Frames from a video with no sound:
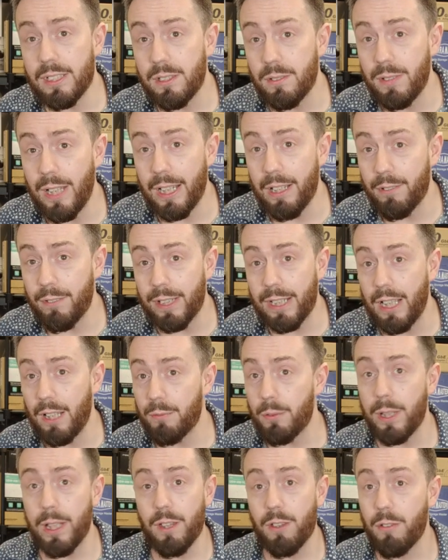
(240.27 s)
years of data
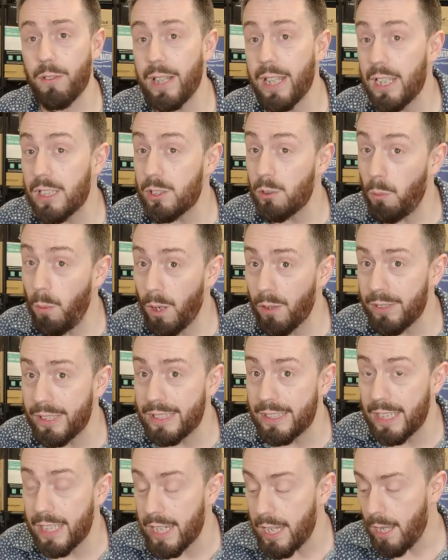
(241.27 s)
recovery and three years of
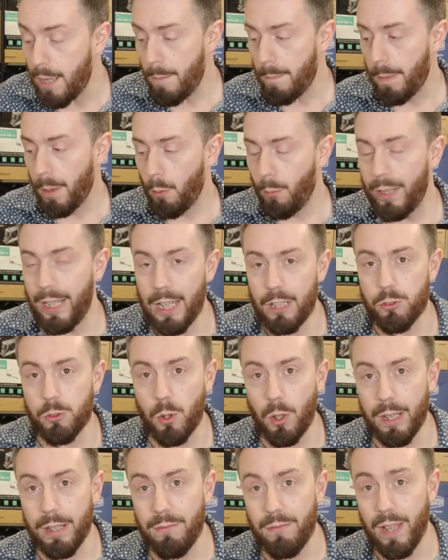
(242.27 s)
warranty, when
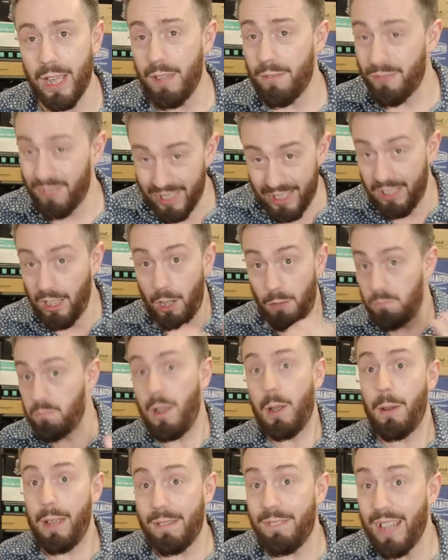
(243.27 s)
that drive, if you know,
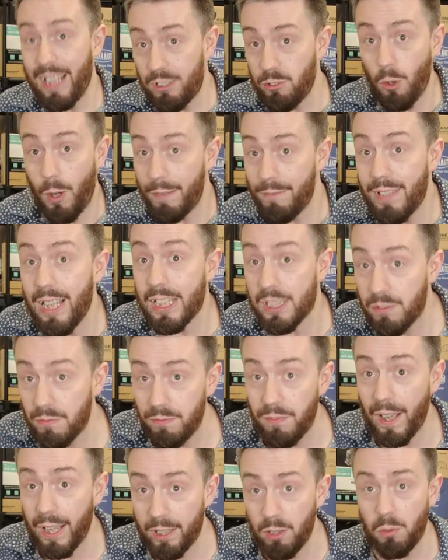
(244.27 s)
if that drive
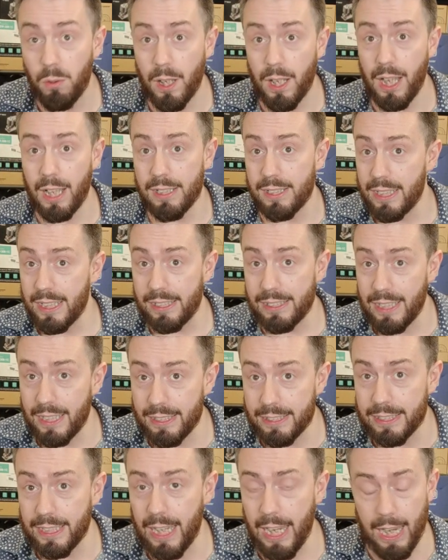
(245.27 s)
does fail, as these
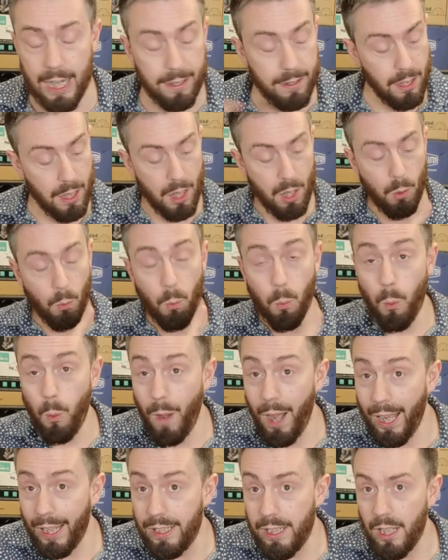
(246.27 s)
things can,
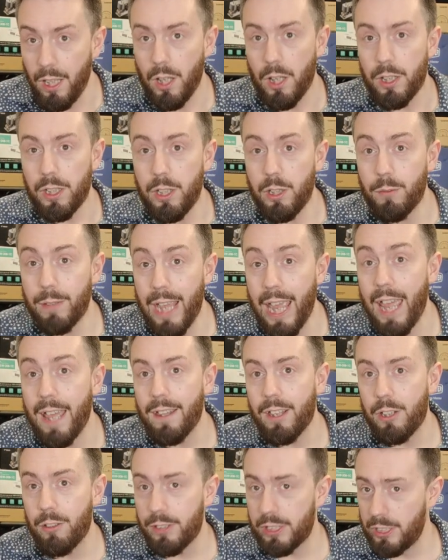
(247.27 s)
one, you
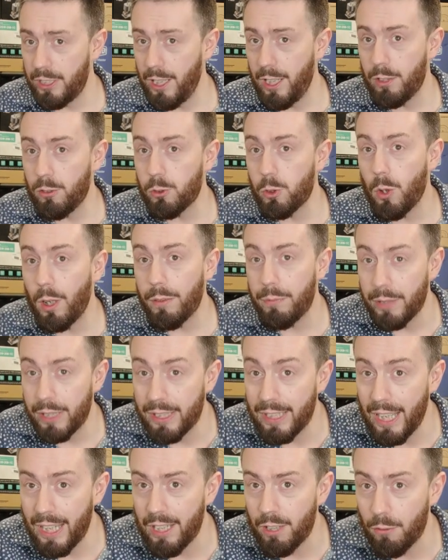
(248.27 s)
get your external drive
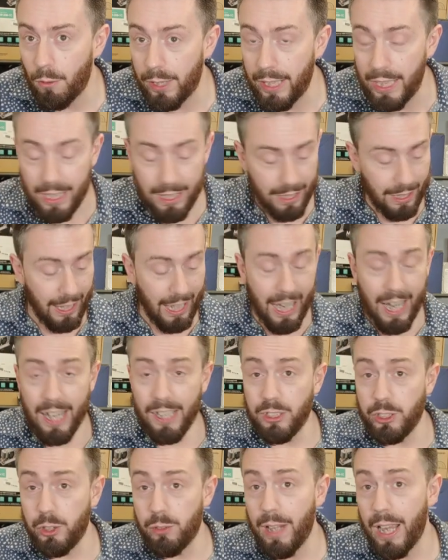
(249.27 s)
for your data on it,
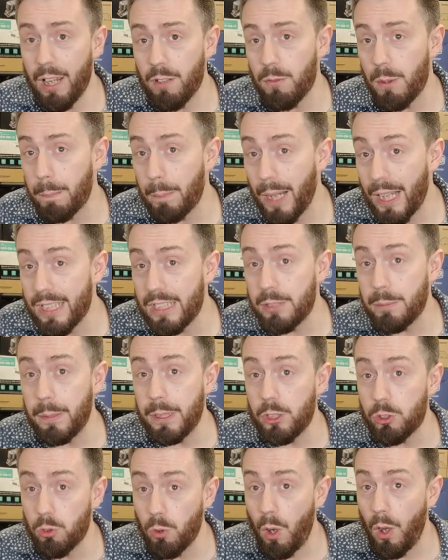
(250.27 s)
and you get a
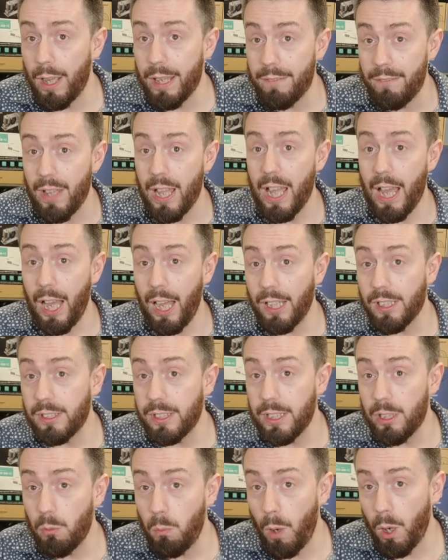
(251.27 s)
replacement drive
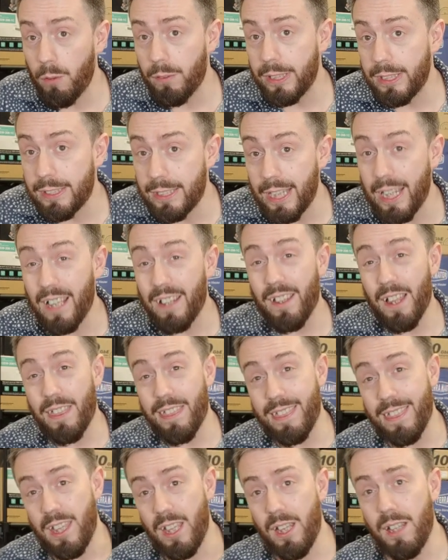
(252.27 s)
under your warranty. And
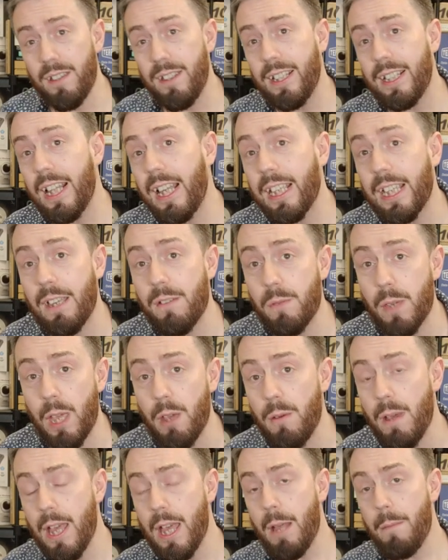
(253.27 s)
the third thing they give
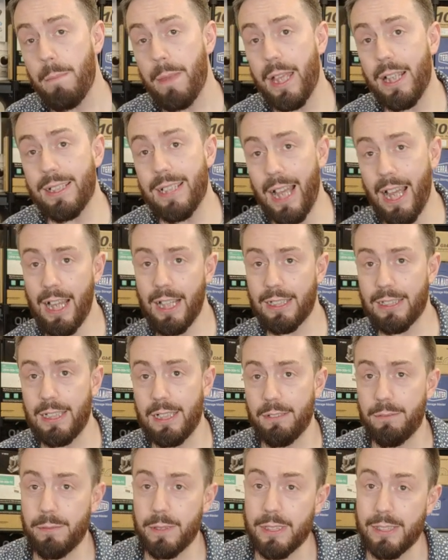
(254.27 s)
you is
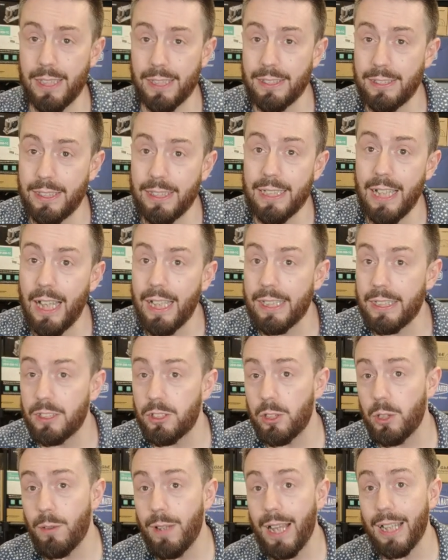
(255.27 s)
access for 60
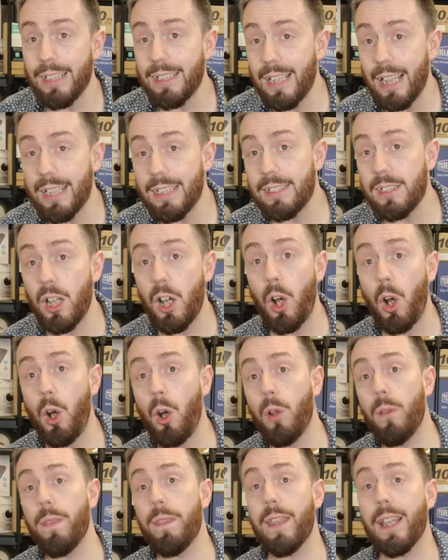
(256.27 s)
days to that data
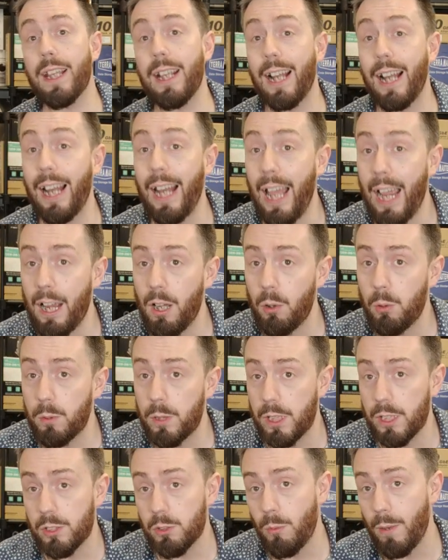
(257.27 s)
on the
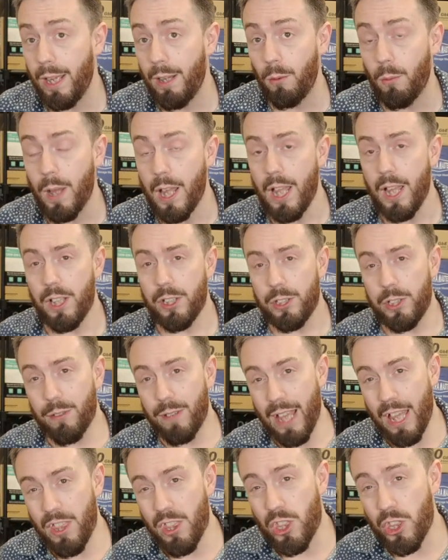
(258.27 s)
cloud as well.
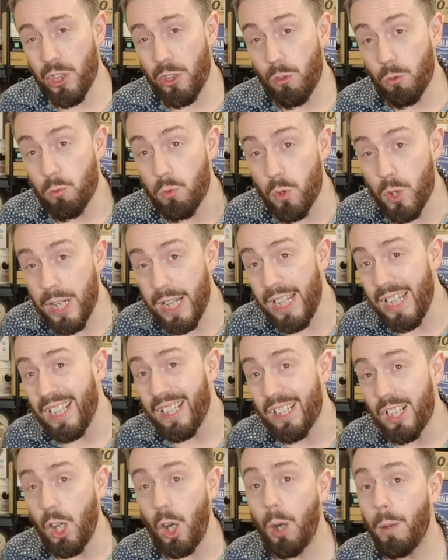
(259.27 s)
So you get
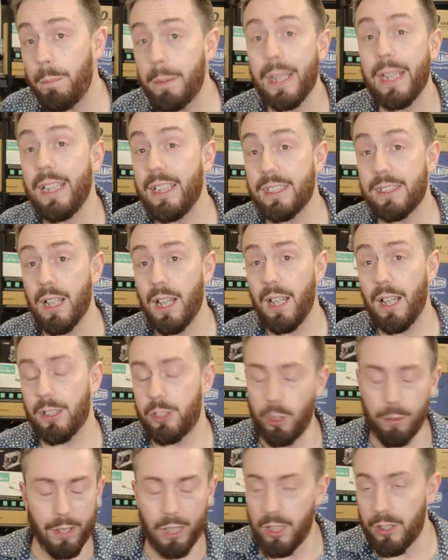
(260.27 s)
three copies,
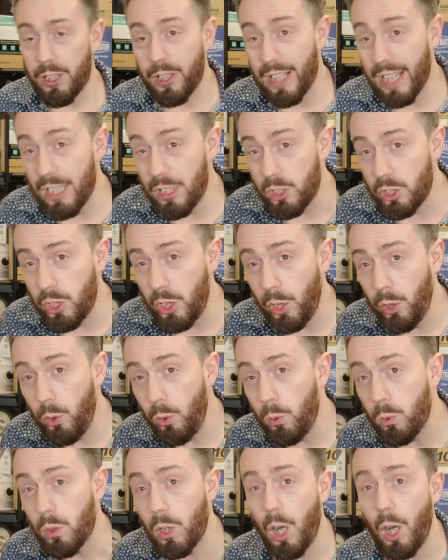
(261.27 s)
uh, sorry, uh, you get
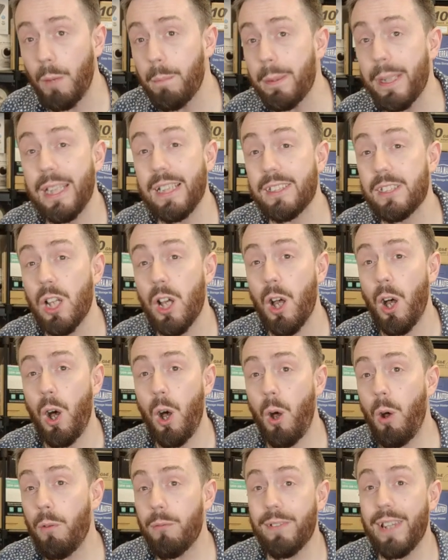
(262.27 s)
two copies
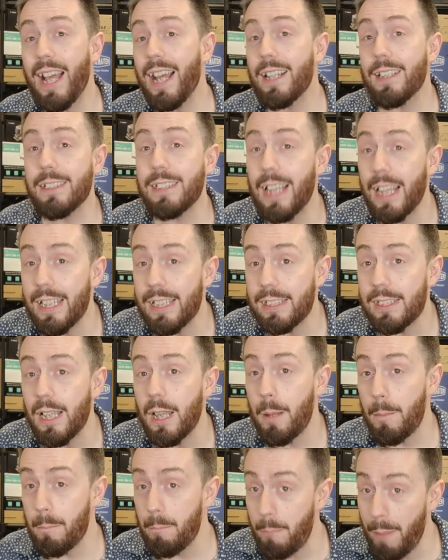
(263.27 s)
of that
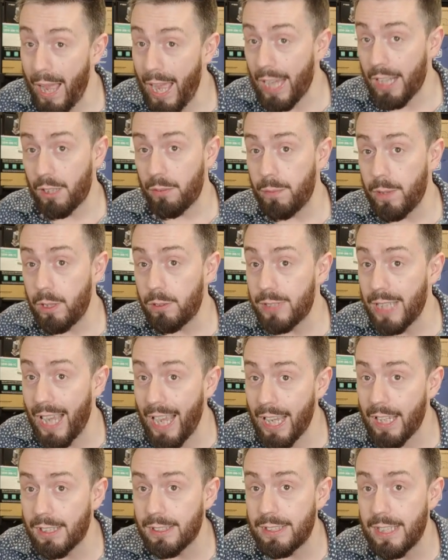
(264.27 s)
data back for you
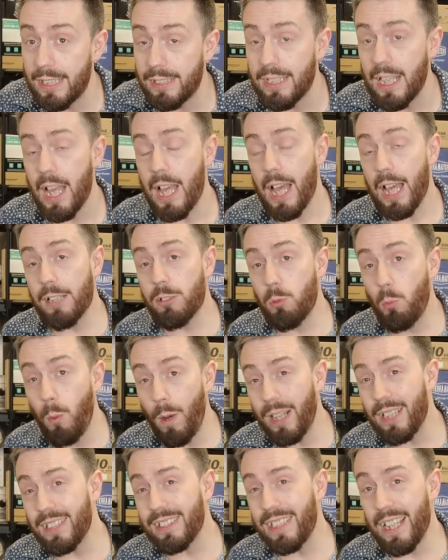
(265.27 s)
to access as
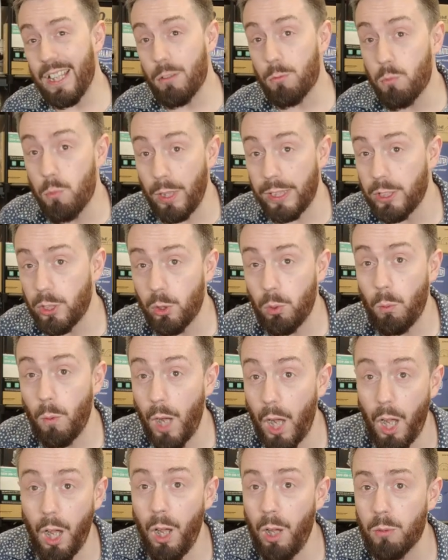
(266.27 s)
well as the
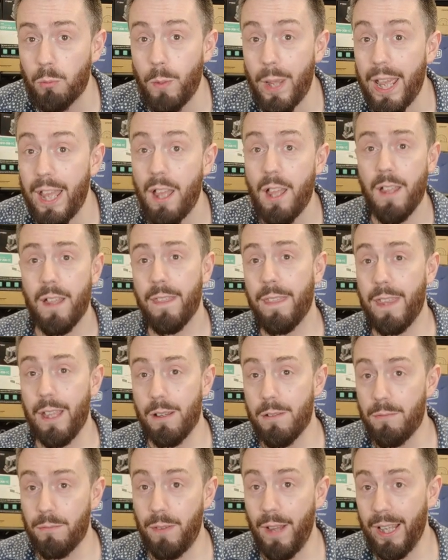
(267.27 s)
original hardware
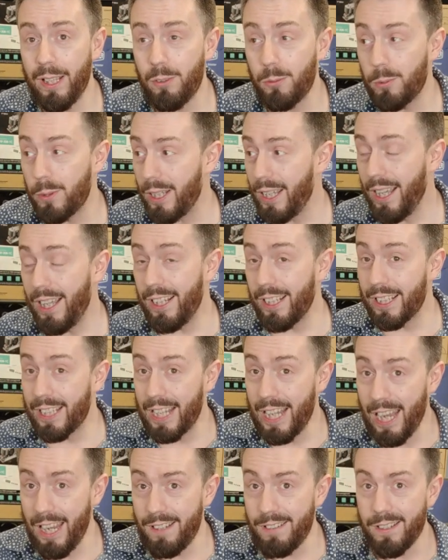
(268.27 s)
that failed. And
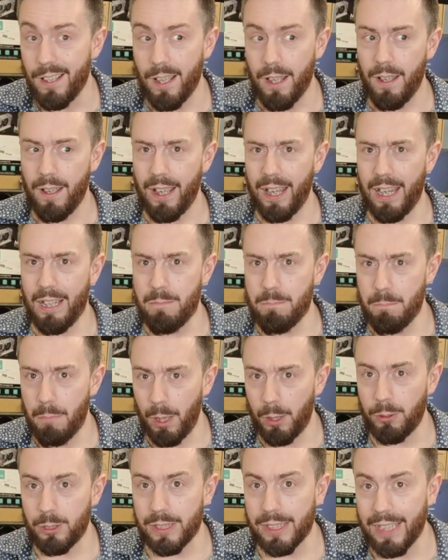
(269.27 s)
again,
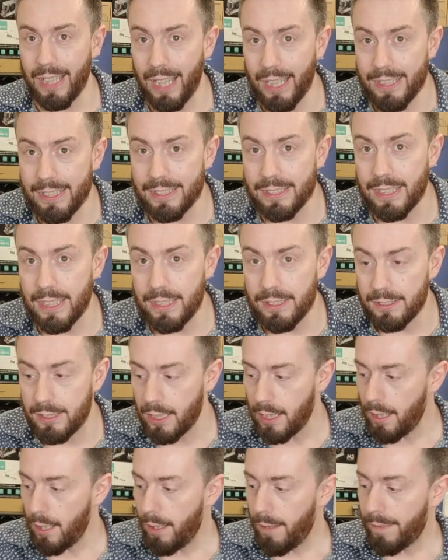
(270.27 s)
in most
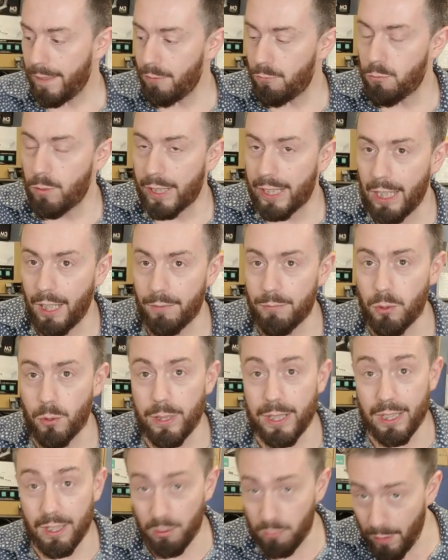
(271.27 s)
cases, the
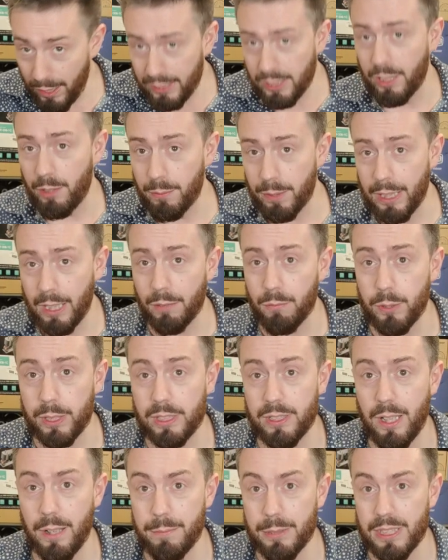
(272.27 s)
recovery, the rescue
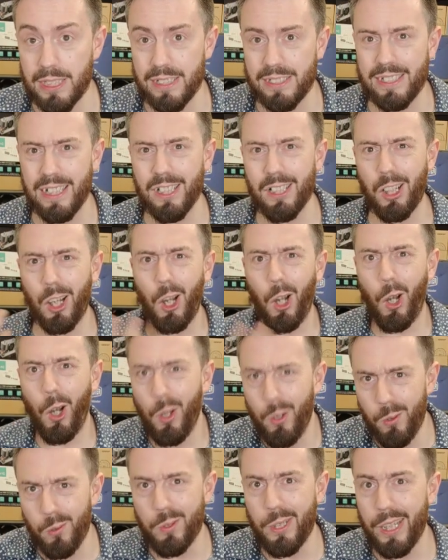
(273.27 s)
recovery service is
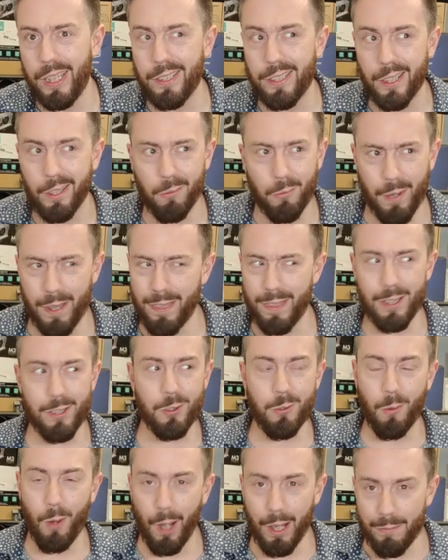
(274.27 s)
included with
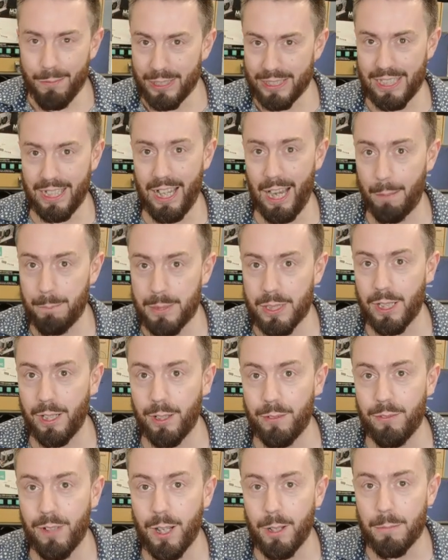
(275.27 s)
the drive. It's an
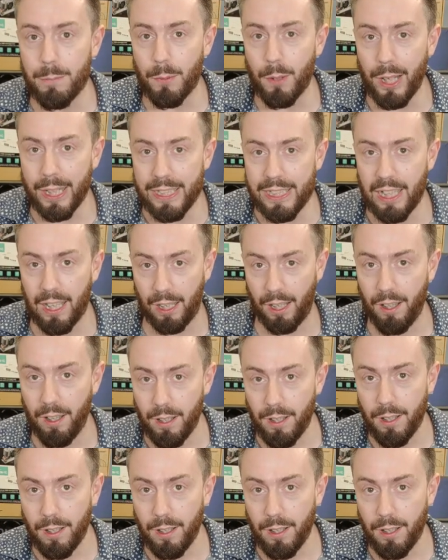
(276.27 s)
absolute no-brainer.